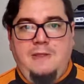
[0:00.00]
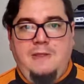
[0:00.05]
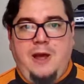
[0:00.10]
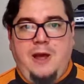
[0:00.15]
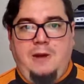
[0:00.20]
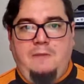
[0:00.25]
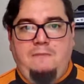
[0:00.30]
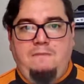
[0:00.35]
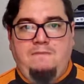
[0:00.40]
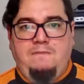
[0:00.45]

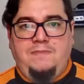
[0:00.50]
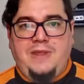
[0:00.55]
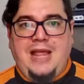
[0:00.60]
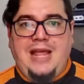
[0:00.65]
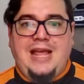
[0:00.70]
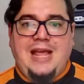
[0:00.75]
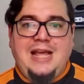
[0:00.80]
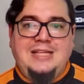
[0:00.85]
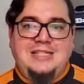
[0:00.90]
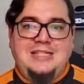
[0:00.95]

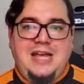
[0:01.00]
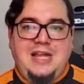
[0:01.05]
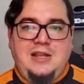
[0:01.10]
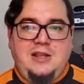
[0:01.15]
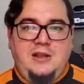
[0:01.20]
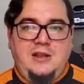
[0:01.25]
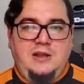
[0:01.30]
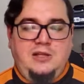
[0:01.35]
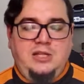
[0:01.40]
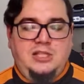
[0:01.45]
Like I
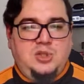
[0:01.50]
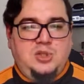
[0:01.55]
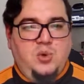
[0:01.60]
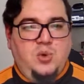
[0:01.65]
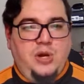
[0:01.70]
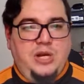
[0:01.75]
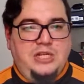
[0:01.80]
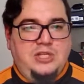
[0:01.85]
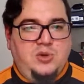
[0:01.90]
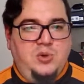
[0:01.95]
said, the
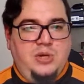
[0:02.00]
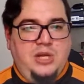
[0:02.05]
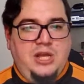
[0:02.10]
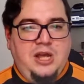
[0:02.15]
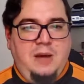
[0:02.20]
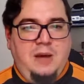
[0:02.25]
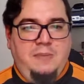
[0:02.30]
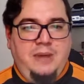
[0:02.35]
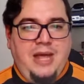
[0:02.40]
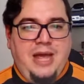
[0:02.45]
story is only
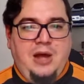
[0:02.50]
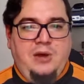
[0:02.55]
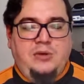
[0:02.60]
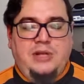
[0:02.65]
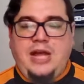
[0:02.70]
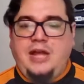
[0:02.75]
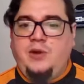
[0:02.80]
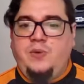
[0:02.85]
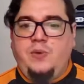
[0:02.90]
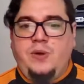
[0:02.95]
coming out.
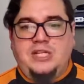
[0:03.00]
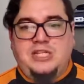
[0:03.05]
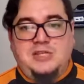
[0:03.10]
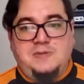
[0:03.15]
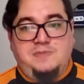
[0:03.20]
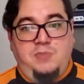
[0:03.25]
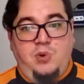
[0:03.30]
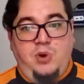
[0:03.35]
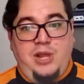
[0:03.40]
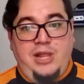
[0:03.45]
I don't want to
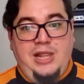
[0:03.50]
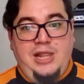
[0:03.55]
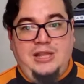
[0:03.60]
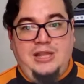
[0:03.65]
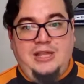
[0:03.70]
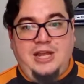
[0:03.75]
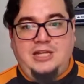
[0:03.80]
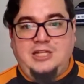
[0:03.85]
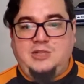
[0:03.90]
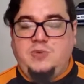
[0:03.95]
spoil
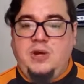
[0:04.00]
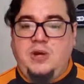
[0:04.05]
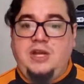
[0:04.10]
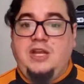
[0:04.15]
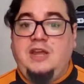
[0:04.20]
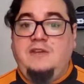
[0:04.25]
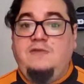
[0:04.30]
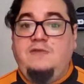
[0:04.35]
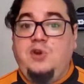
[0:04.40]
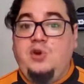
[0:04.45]
it. I just wanted
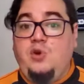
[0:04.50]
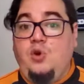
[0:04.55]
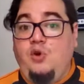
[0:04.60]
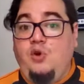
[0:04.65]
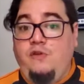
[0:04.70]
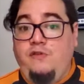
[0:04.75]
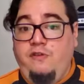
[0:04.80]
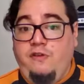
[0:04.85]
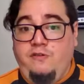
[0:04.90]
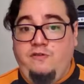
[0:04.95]
to give you an
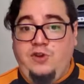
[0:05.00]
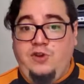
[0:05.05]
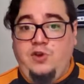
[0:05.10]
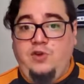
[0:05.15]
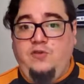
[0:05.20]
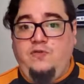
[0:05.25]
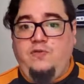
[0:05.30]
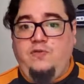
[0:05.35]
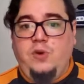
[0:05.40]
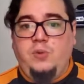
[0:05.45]

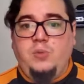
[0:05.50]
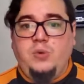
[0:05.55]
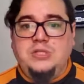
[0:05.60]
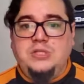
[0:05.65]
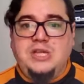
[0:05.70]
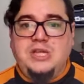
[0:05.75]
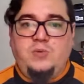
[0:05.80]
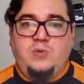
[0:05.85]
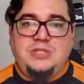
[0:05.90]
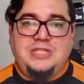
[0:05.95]
overview of
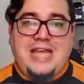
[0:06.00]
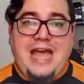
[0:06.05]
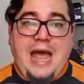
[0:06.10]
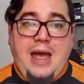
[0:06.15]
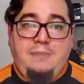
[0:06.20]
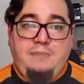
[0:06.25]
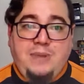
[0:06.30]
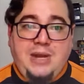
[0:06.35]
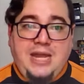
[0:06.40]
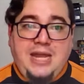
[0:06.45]
what's
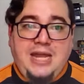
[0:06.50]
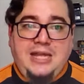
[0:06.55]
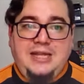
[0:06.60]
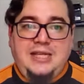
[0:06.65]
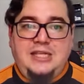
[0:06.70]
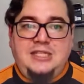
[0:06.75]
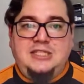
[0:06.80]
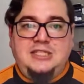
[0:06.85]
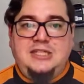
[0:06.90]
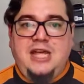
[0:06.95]
happening in
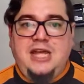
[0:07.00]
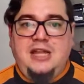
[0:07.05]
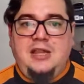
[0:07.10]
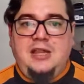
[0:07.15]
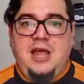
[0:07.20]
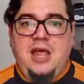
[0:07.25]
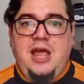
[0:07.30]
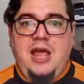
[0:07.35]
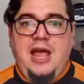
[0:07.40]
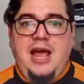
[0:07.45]
this
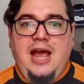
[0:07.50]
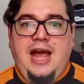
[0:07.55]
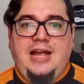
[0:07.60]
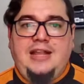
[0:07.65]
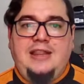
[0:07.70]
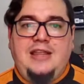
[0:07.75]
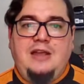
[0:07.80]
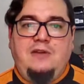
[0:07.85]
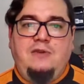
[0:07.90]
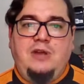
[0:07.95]
set. I
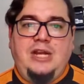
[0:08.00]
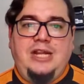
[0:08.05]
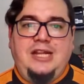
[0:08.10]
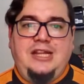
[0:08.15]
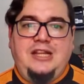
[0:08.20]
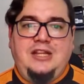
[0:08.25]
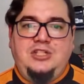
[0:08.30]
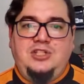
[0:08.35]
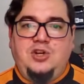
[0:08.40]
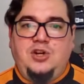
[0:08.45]
think really
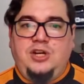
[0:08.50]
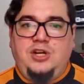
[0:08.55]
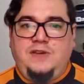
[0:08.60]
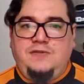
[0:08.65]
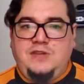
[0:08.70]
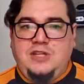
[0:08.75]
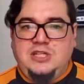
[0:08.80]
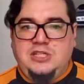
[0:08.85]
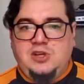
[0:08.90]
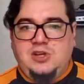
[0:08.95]
the journey
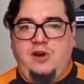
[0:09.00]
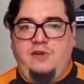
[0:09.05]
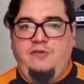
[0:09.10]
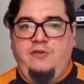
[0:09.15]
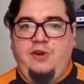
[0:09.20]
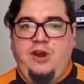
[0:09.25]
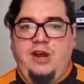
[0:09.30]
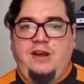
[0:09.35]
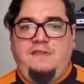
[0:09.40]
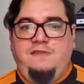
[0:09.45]
of
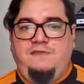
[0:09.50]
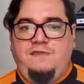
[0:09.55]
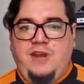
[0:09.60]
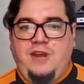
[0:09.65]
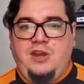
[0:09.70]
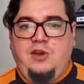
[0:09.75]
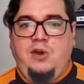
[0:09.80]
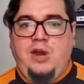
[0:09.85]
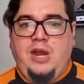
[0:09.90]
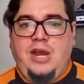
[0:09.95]
discovery and
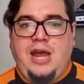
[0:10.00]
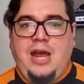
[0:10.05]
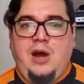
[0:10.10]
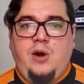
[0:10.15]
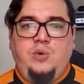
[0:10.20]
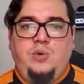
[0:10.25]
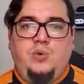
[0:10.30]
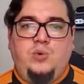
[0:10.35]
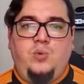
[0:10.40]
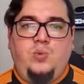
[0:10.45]
figuring
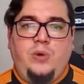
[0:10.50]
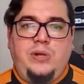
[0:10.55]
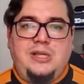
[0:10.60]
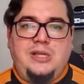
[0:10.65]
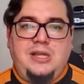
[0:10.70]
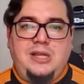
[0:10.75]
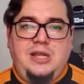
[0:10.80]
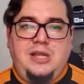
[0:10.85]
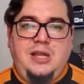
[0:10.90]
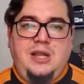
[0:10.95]
out what
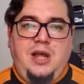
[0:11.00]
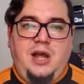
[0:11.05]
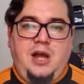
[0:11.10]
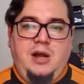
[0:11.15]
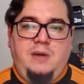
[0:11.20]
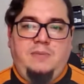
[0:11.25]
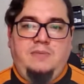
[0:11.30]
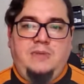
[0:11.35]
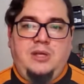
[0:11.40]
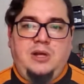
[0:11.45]

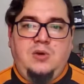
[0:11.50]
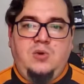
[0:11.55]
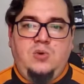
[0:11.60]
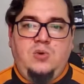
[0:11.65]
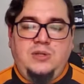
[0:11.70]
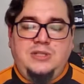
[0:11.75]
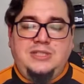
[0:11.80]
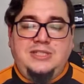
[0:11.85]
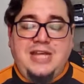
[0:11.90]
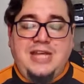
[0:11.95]
the
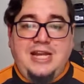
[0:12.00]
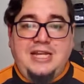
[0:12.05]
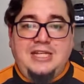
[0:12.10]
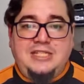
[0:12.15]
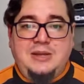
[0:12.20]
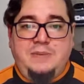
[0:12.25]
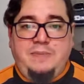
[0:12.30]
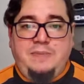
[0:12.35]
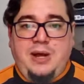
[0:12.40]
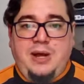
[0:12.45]
whole set
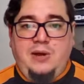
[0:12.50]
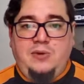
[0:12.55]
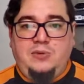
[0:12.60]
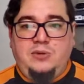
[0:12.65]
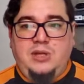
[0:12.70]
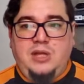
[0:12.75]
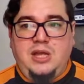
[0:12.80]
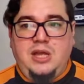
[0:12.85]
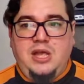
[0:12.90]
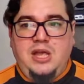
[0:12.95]
is about
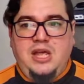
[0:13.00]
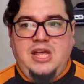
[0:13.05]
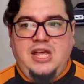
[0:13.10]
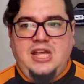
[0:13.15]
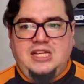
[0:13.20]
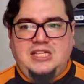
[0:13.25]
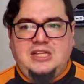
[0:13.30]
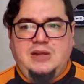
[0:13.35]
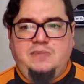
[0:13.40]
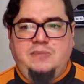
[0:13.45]

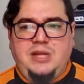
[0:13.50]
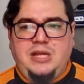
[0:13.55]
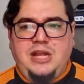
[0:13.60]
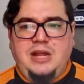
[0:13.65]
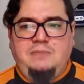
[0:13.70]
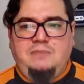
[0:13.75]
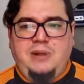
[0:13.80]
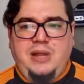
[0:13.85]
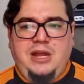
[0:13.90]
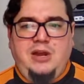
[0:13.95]
is something
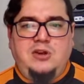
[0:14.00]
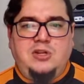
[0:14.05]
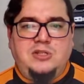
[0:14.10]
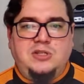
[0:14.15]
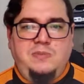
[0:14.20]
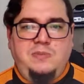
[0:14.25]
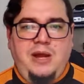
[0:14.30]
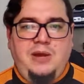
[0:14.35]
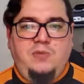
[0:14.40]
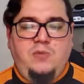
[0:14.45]
that
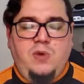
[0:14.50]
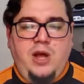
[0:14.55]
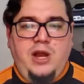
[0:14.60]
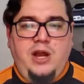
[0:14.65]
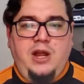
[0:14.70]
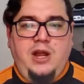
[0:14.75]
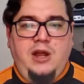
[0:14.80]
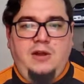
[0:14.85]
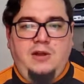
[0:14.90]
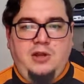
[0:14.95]
players might want
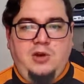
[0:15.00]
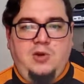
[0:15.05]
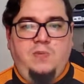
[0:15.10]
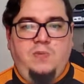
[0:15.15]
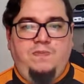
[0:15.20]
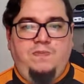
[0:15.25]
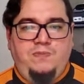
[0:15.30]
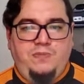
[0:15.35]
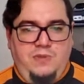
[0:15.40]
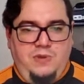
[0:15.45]

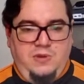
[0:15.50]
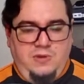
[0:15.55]
to